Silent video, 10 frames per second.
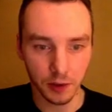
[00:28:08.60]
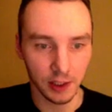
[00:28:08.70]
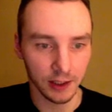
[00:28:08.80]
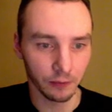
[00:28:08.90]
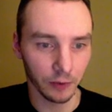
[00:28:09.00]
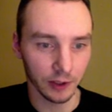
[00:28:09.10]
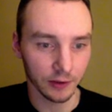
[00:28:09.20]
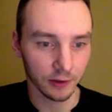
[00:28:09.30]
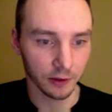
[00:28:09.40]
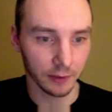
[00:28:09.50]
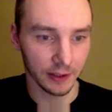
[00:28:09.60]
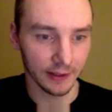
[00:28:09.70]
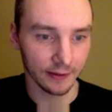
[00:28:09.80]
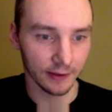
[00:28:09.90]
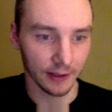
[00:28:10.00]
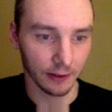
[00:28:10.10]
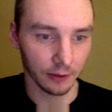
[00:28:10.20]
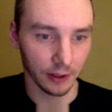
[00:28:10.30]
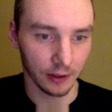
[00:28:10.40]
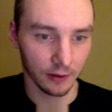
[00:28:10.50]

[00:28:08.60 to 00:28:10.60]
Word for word: key, didn't we? It's particularly the, the down key.